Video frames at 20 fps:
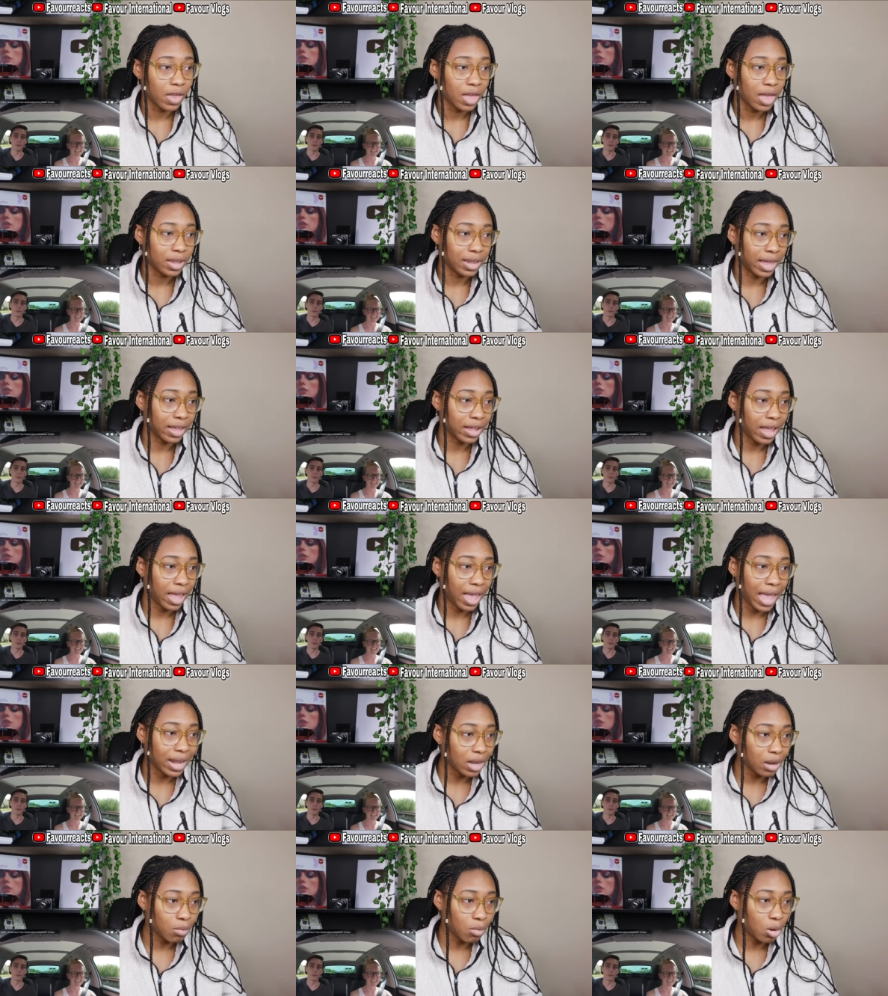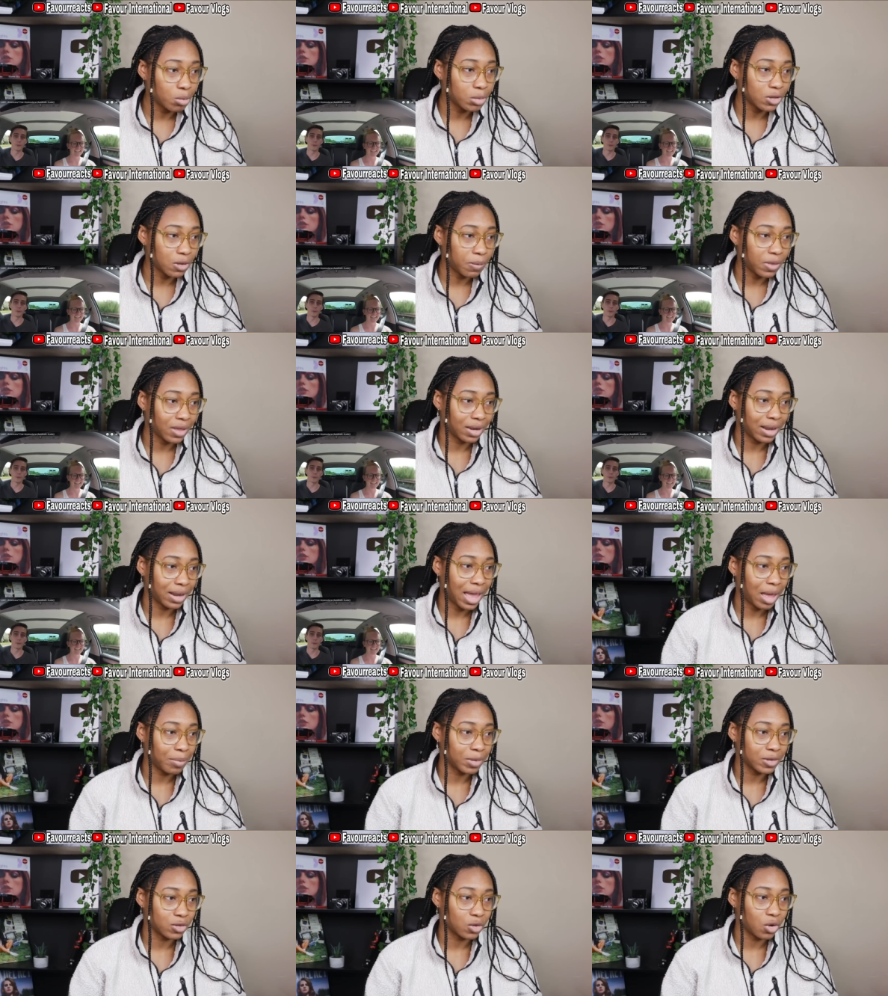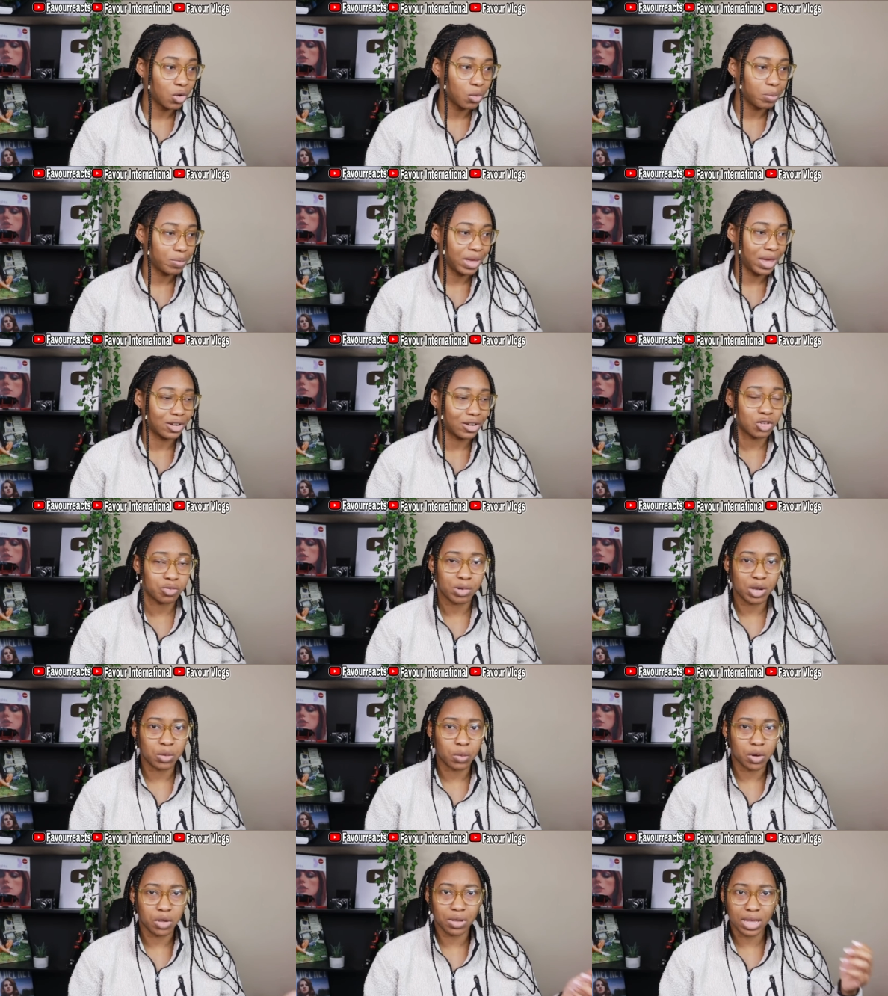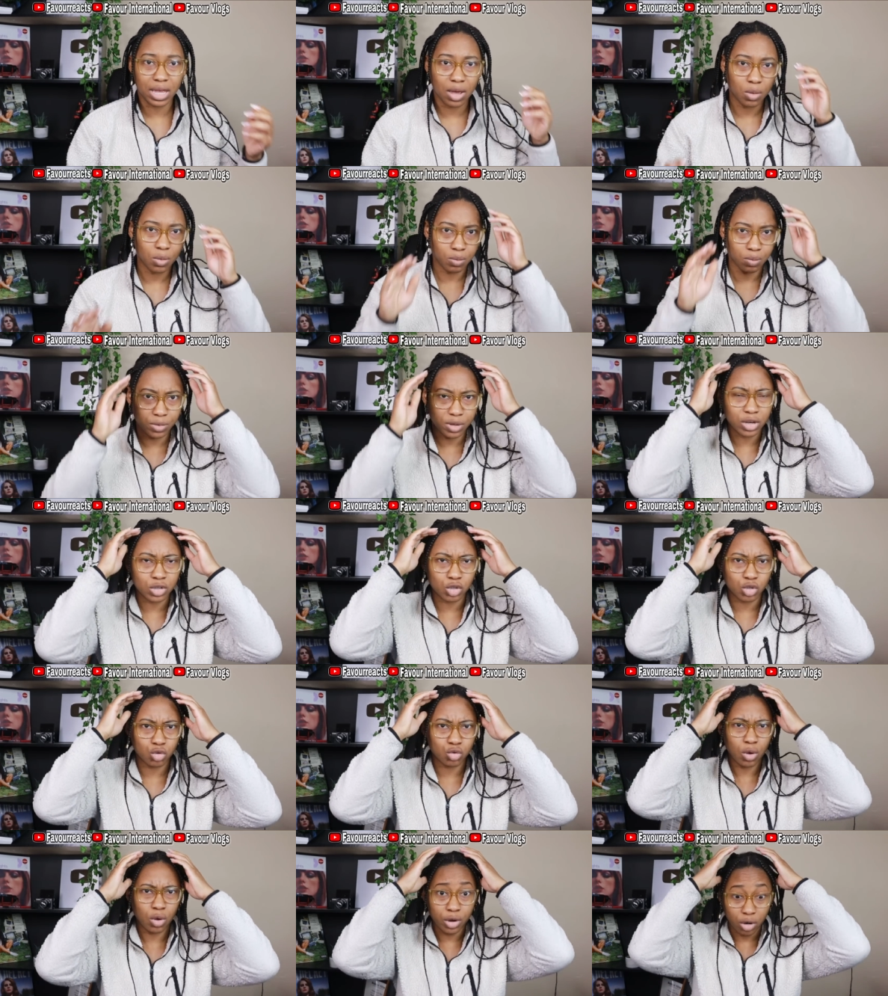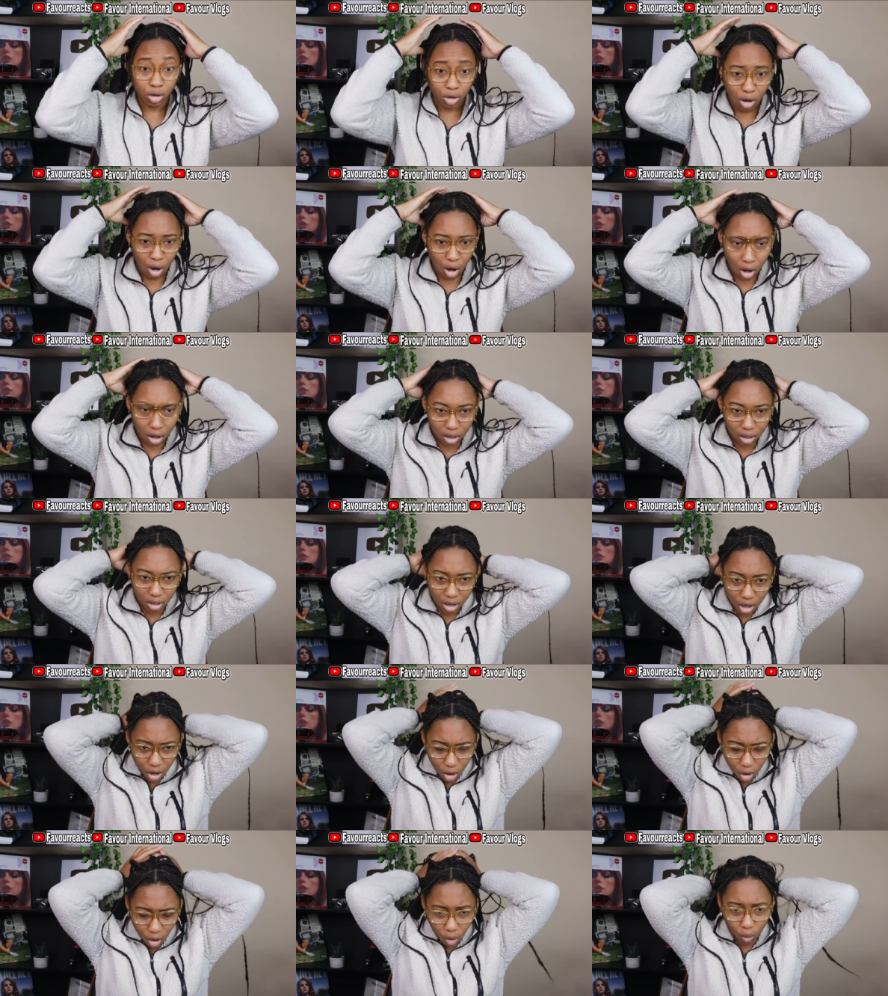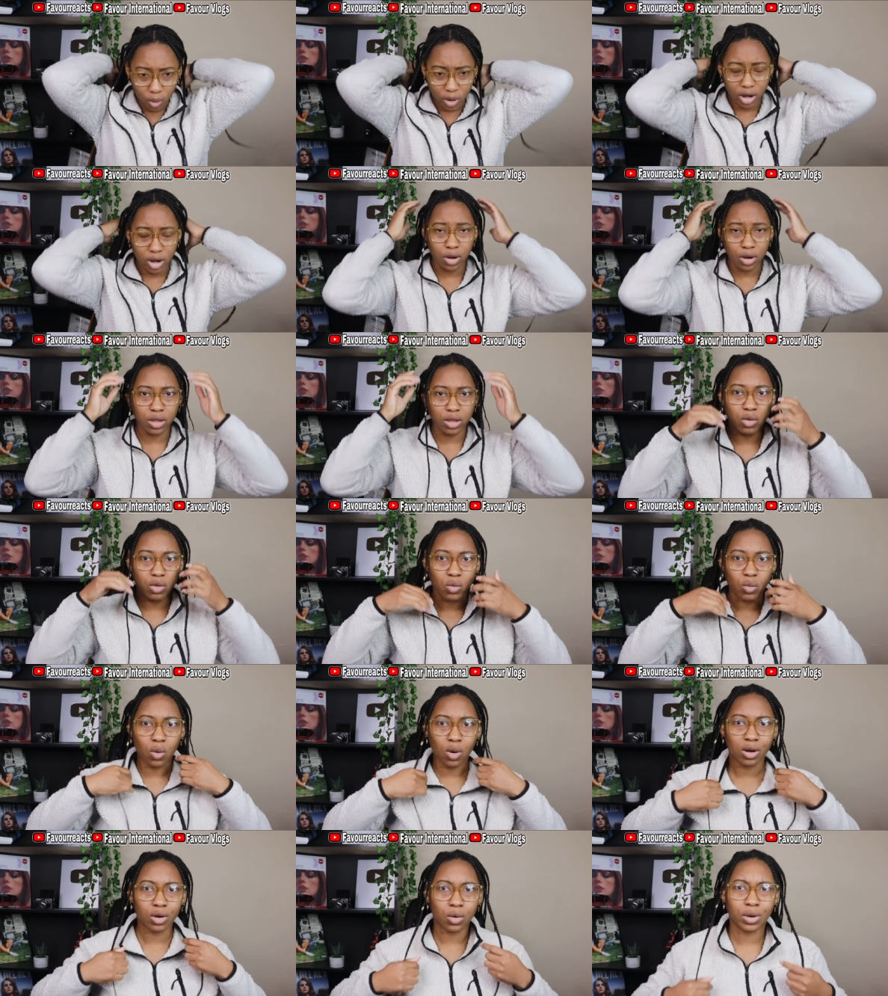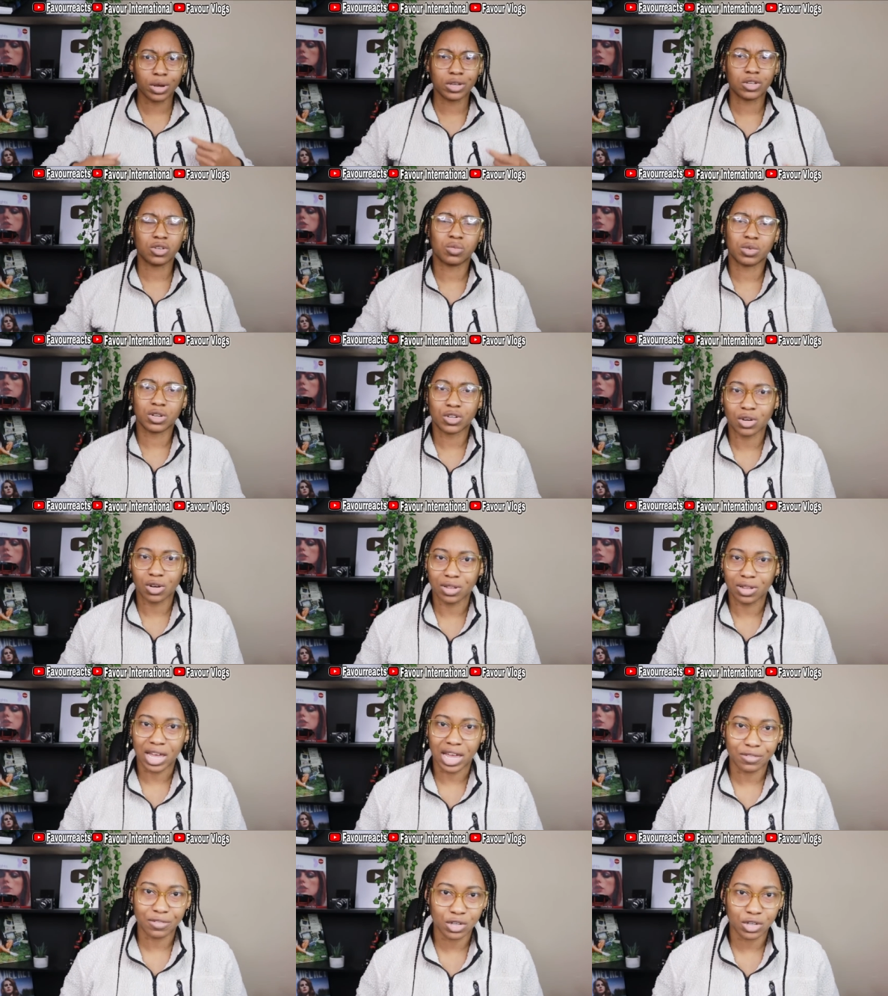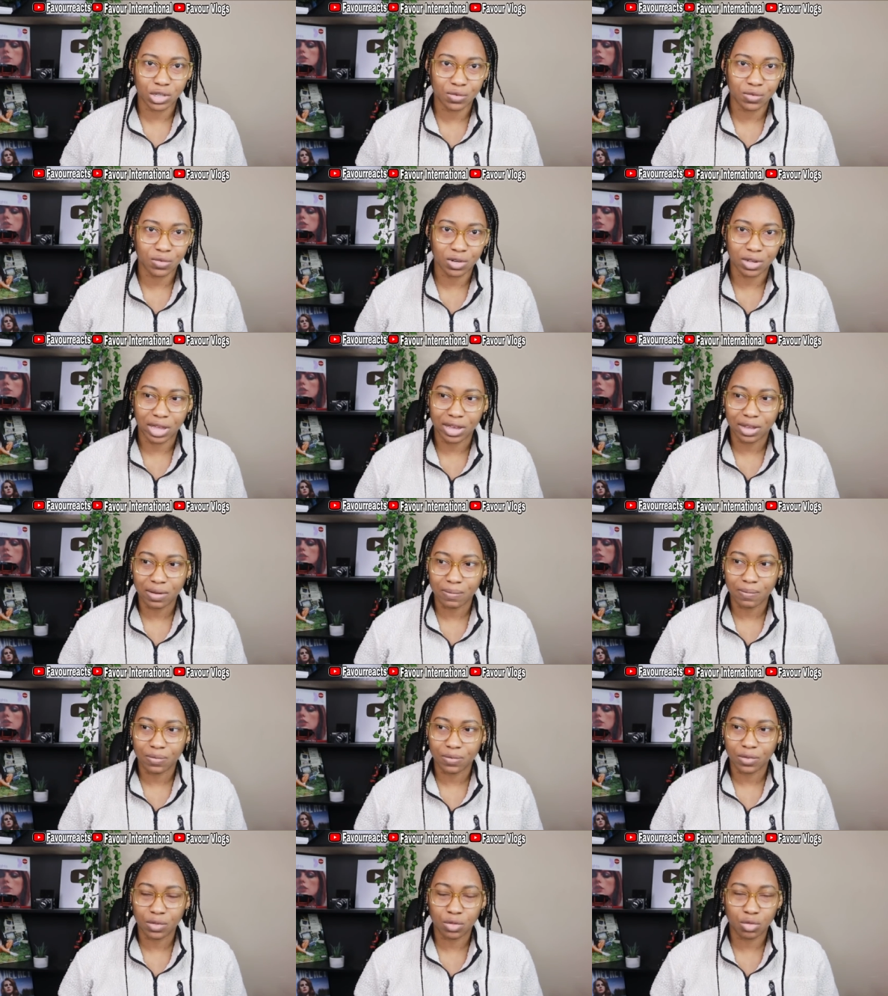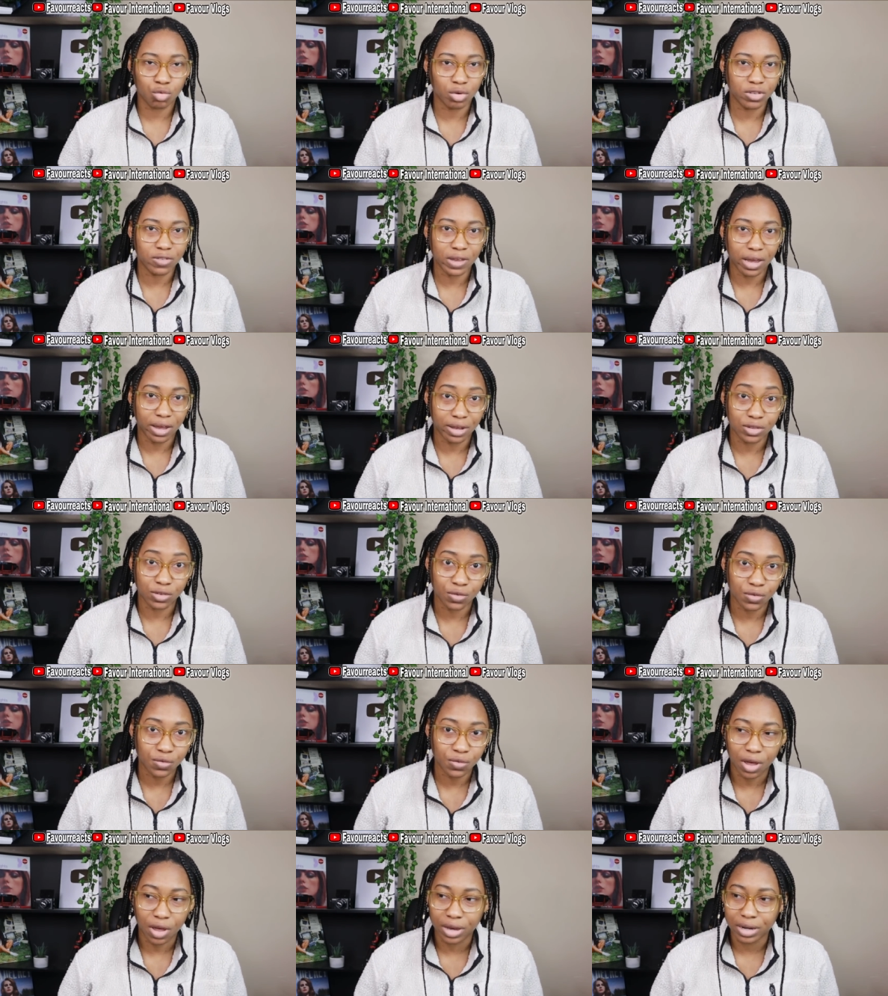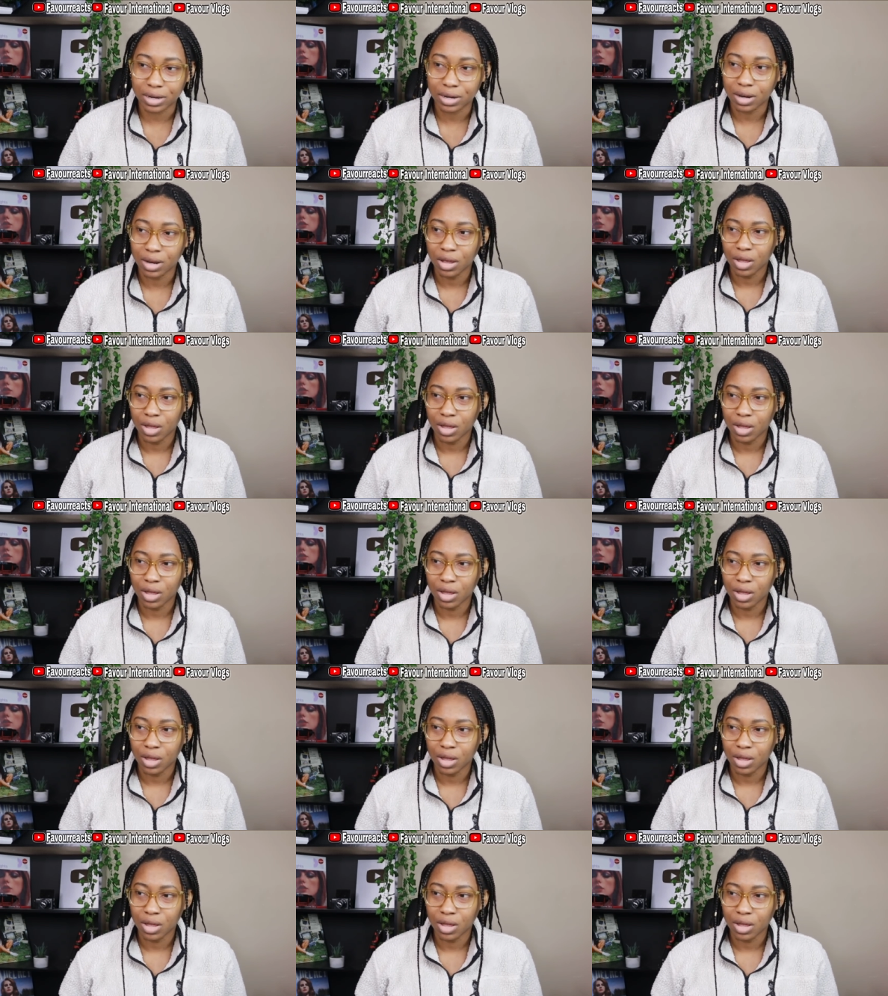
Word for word: Like any moment something can happen. So don't be at a speed where you can't control your car or where you are going to risk your life just for like 3 seconds of fun